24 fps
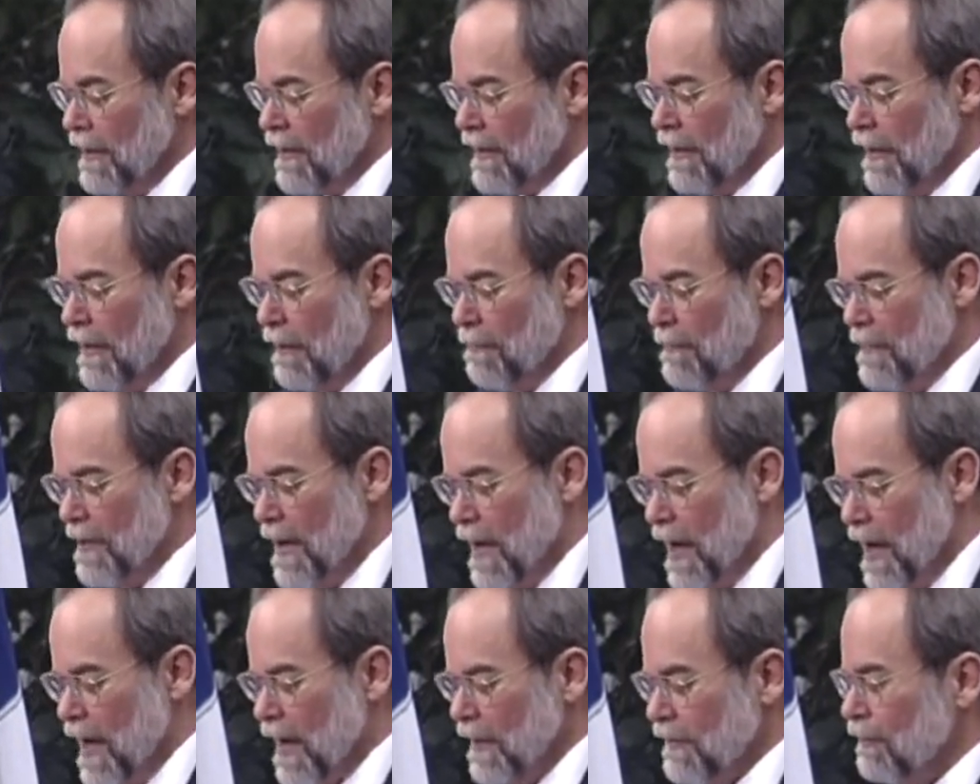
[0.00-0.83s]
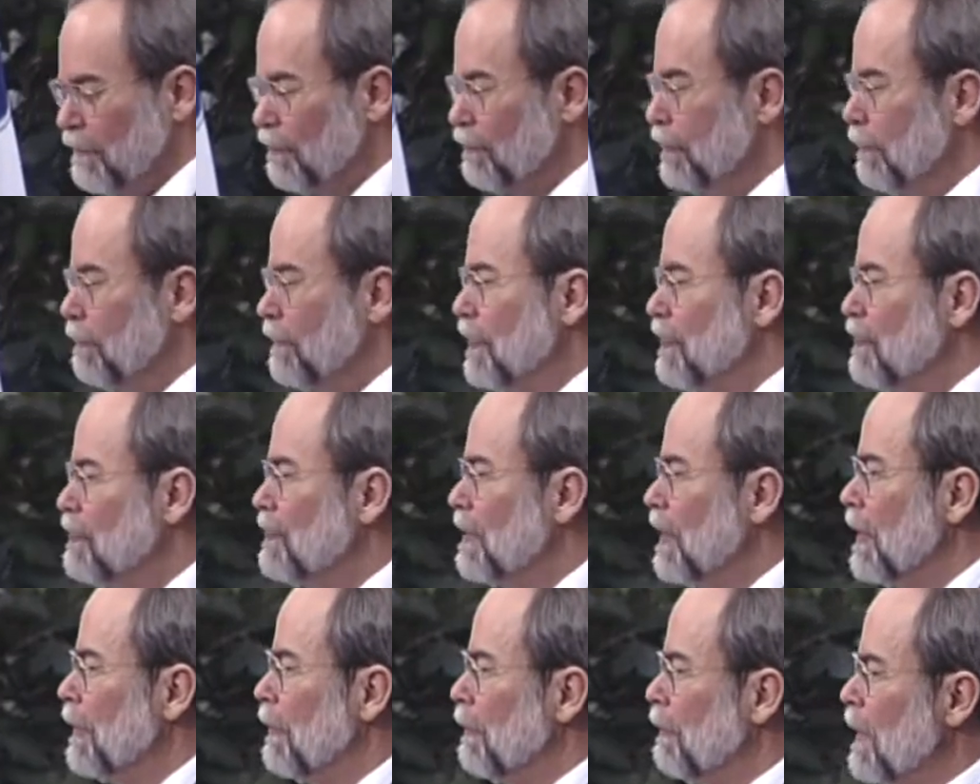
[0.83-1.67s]
come not from the
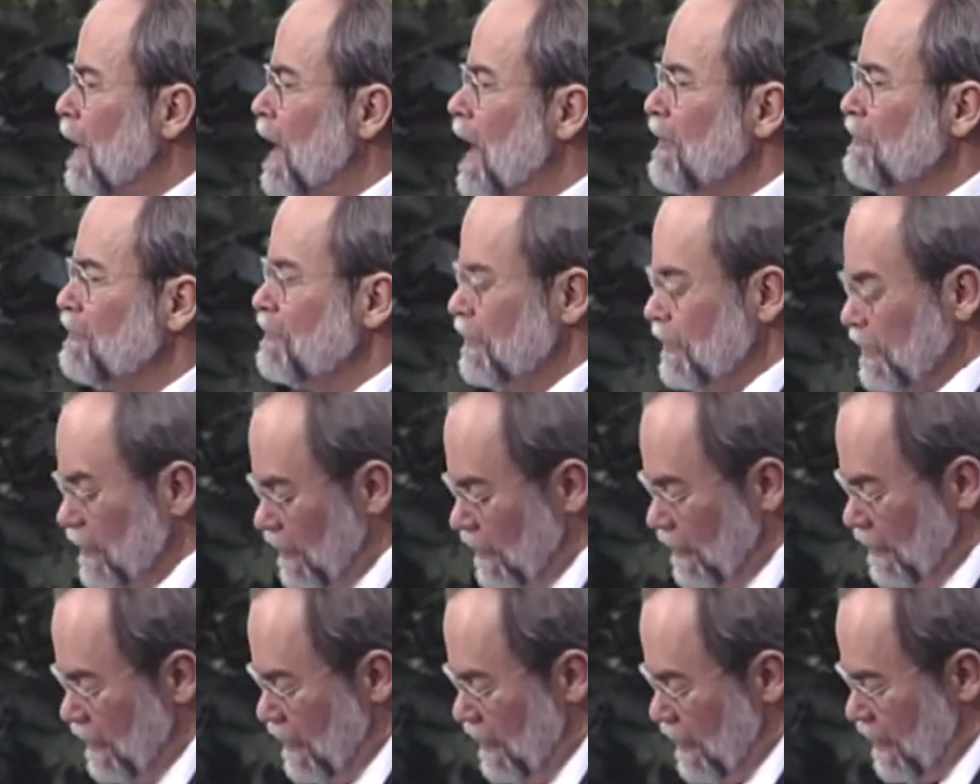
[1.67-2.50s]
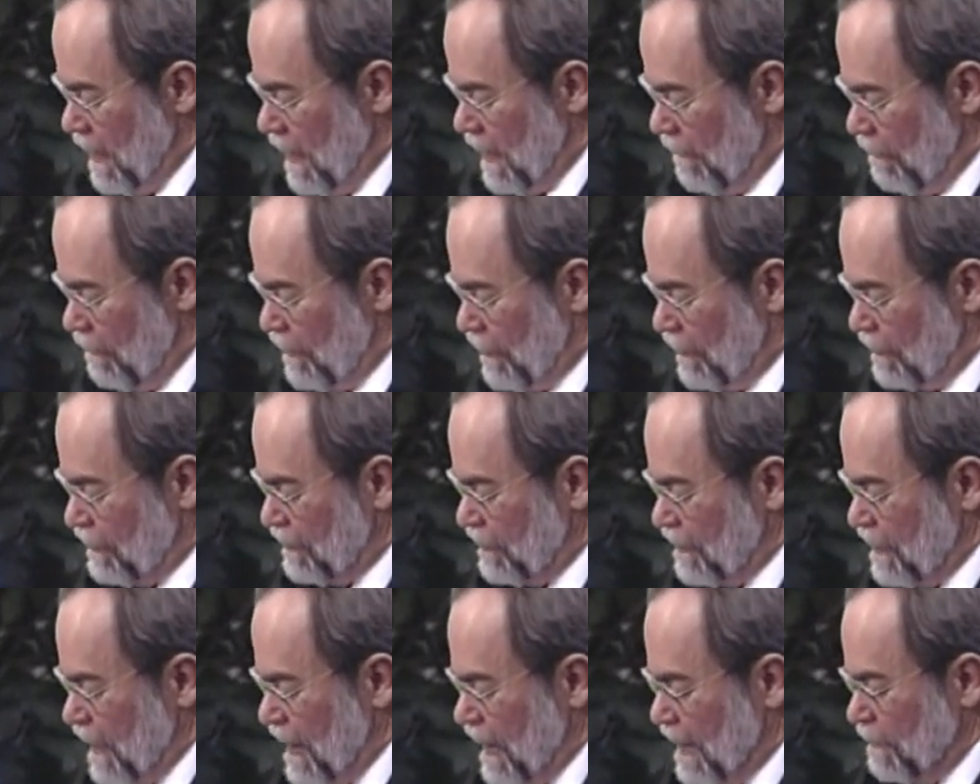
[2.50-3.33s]
generosity of the
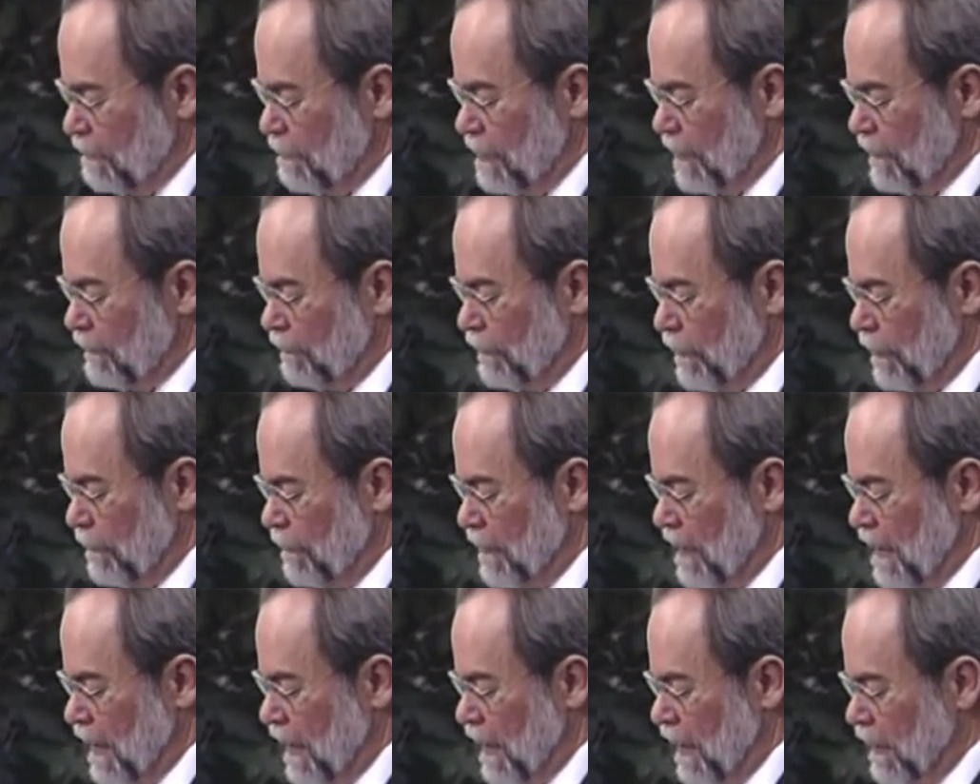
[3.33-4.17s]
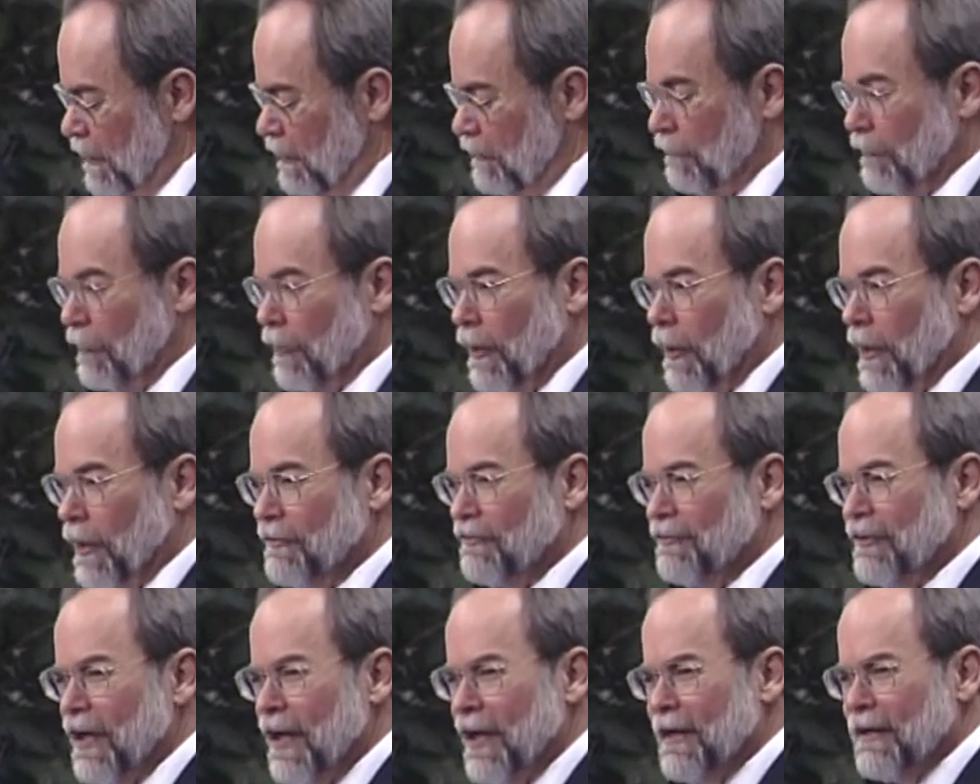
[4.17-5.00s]
state, but from the hand of
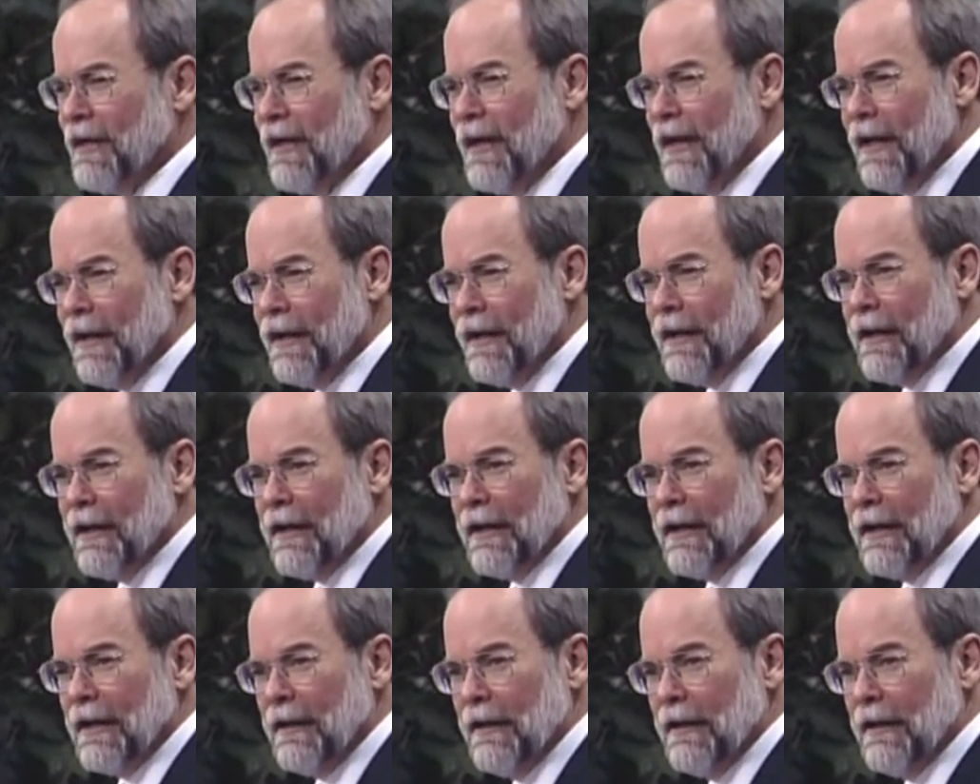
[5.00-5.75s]
God. John Kennedy.